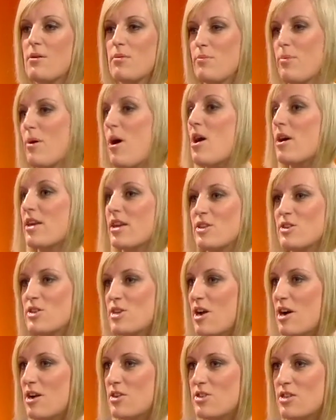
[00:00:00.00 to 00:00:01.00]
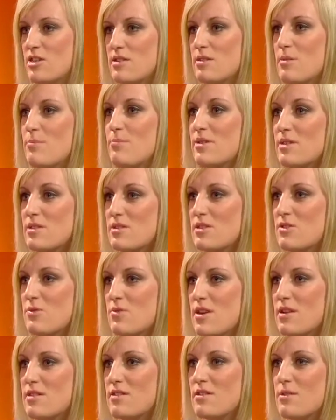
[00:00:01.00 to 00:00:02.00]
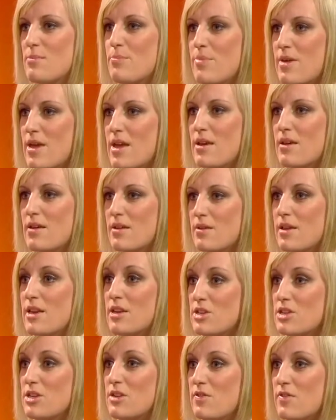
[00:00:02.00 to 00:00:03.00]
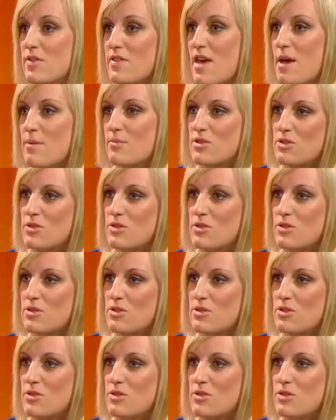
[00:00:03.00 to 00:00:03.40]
parking charges and business rates are the big issue for them.